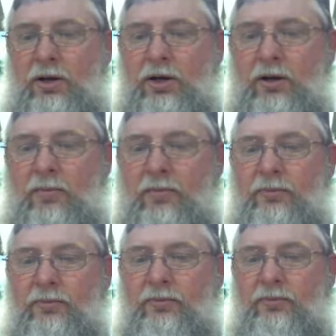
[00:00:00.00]

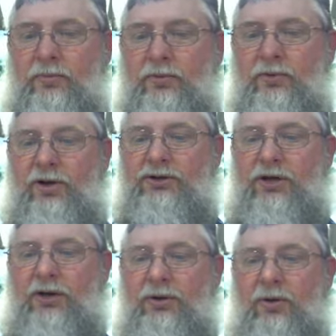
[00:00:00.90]
thus
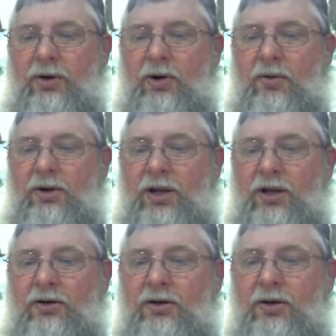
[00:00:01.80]
saith the Lord, go and
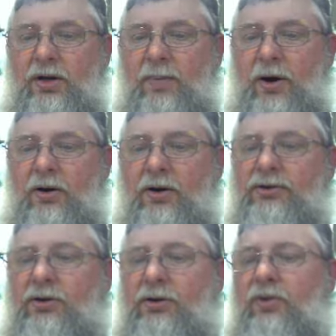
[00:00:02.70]
get a
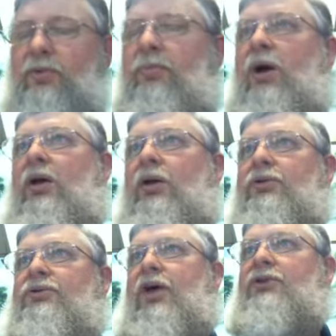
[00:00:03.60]
potter's earthen bottle.
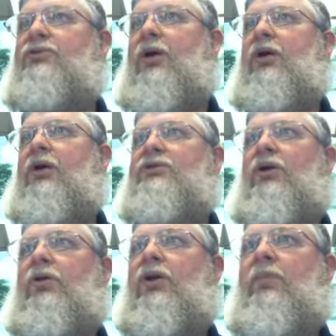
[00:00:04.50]
So that's the bottle he's
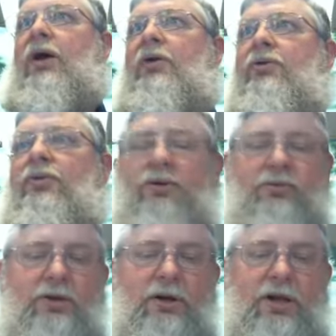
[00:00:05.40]
talking about.
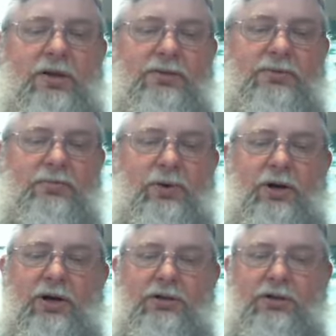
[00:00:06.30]
This one that he has
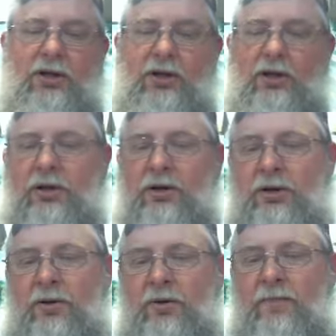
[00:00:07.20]
put the
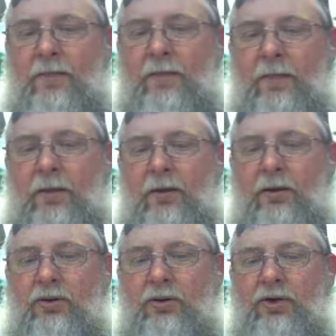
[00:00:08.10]

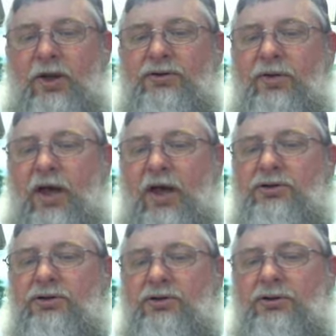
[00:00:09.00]
things of the
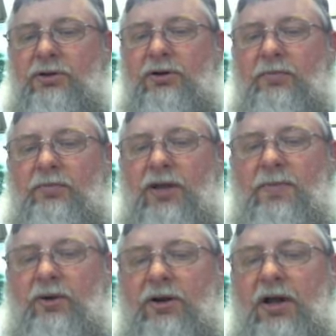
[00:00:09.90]
ancients and the
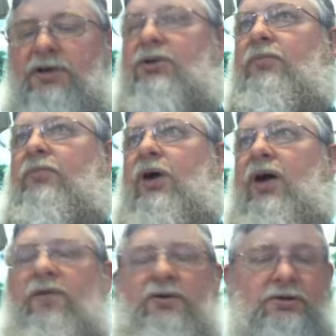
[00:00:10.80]
people and the ancient
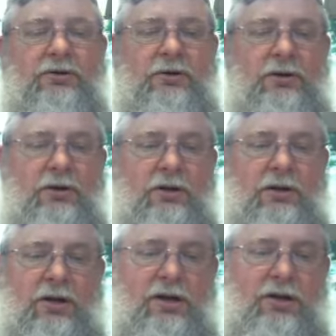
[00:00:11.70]
prophets.
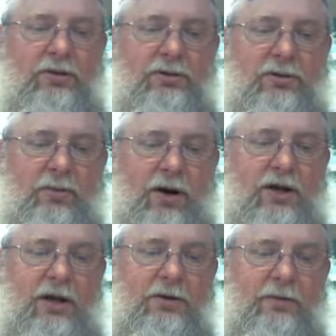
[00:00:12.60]
He tells him to
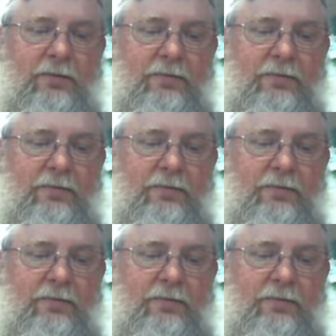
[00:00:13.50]
break it